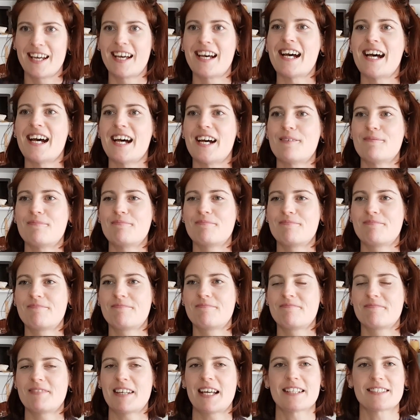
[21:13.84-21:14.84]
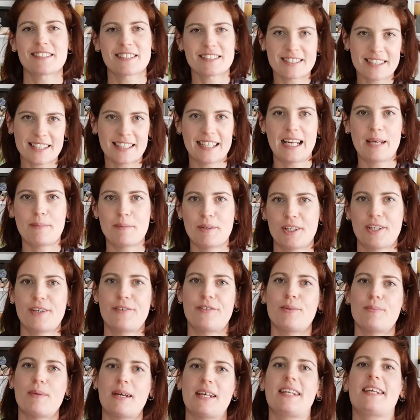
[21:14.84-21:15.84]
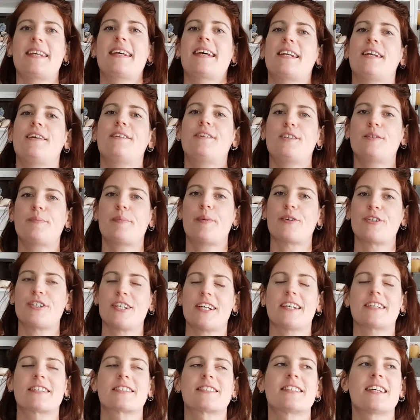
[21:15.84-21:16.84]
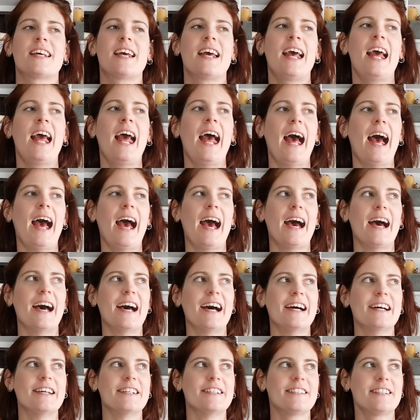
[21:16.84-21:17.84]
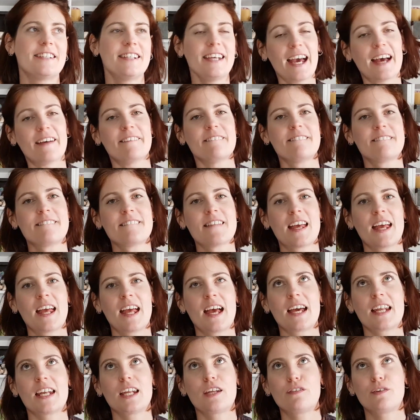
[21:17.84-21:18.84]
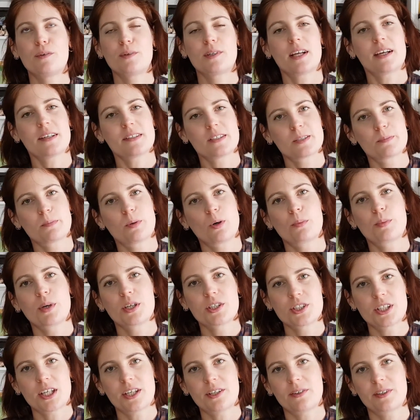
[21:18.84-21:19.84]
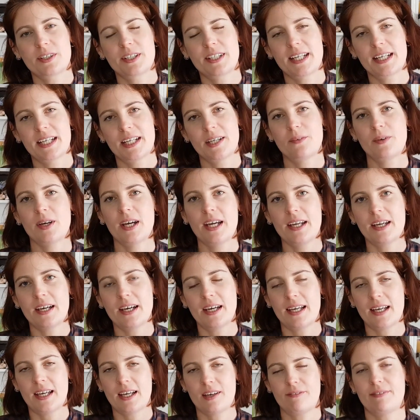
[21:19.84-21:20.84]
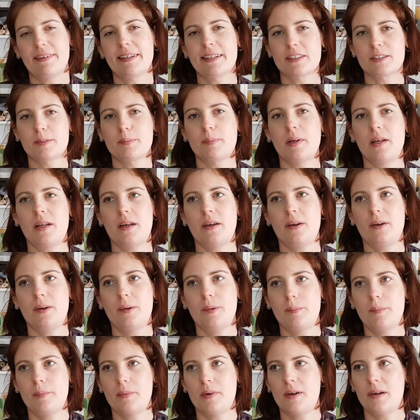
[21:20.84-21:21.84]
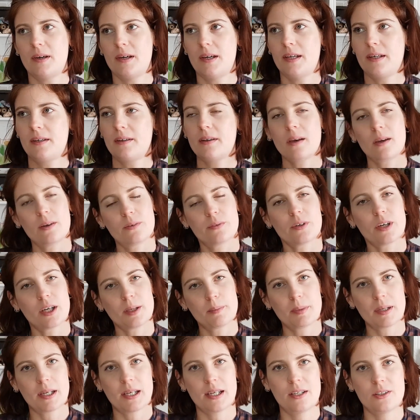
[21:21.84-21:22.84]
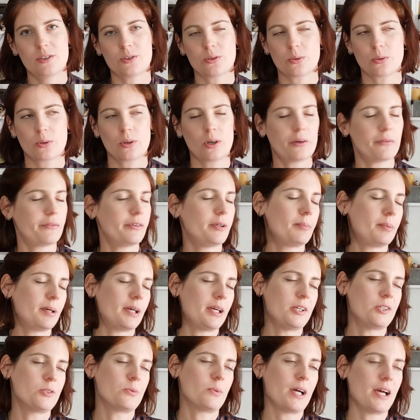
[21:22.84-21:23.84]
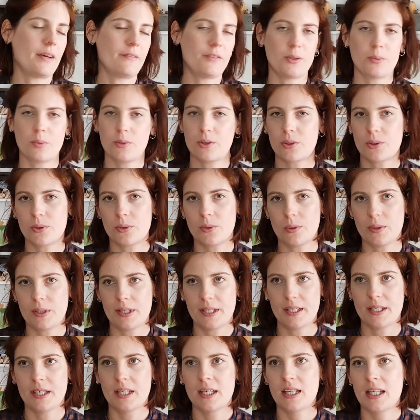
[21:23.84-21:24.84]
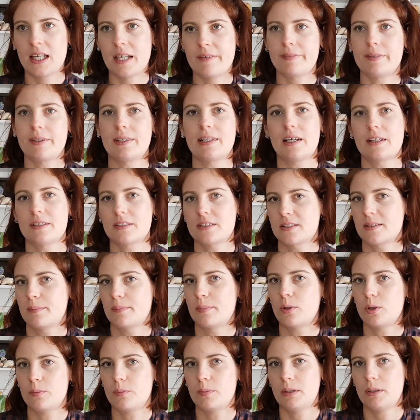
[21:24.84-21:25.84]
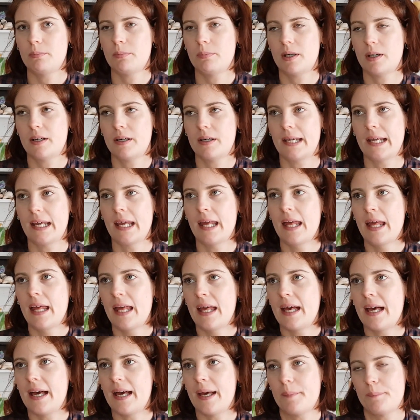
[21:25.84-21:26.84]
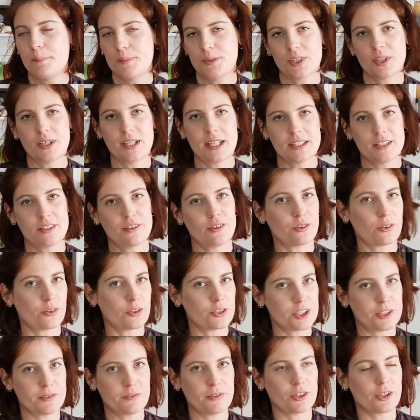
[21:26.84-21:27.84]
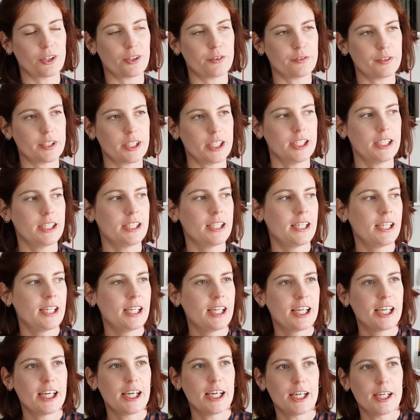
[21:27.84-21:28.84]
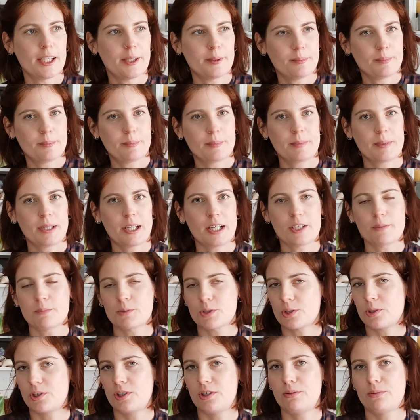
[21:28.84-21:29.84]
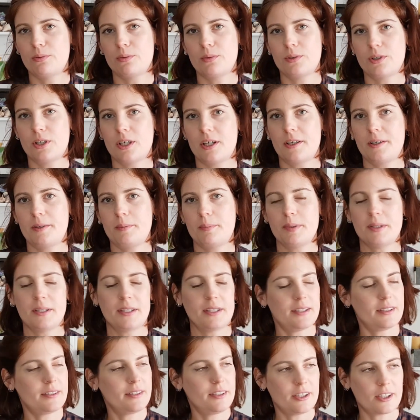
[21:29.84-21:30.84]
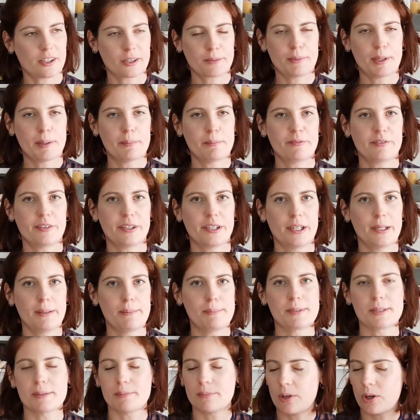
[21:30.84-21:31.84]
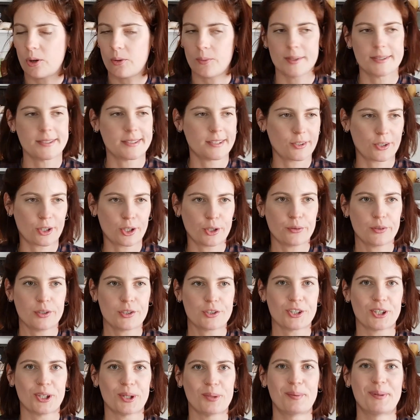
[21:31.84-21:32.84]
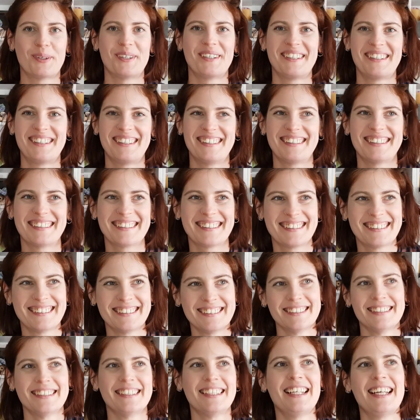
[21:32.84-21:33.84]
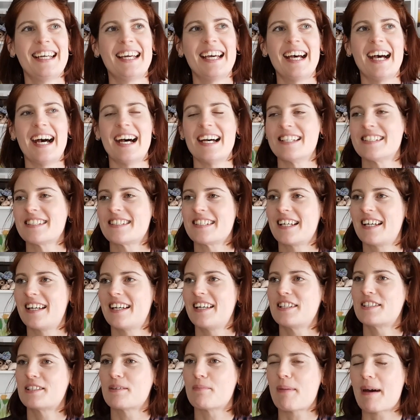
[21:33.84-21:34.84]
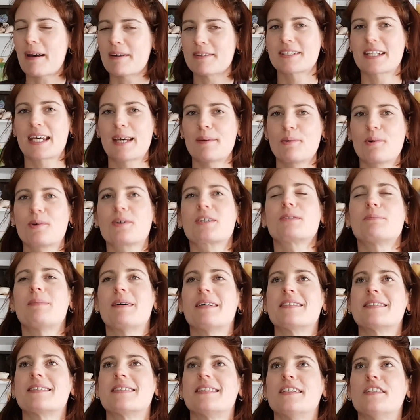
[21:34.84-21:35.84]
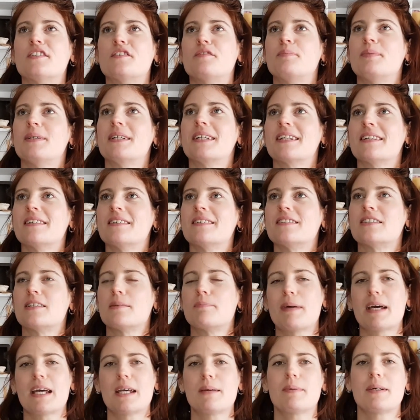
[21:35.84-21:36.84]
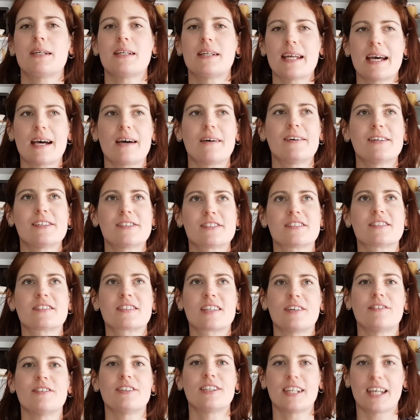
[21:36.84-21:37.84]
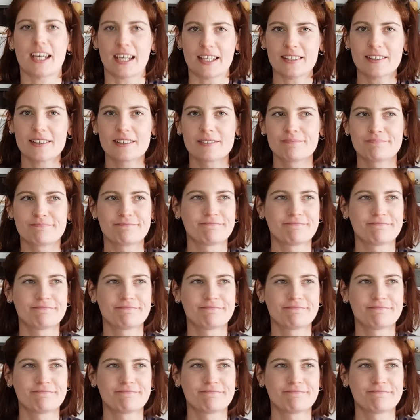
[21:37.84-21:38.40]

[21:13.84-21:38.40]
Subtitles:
As I said, let me know if you're making any of those projects, and yeah. And if you'd like to support my channel in any way, I have linked below my Ko-fi page or coffee page, whatever you want to call it, if you'd like to support me by donating the cost of a coffee. I'm sure you all know, but young mum vibes are always in a coffee shop. And it's about to get more expensive because the baby now has discovered cake.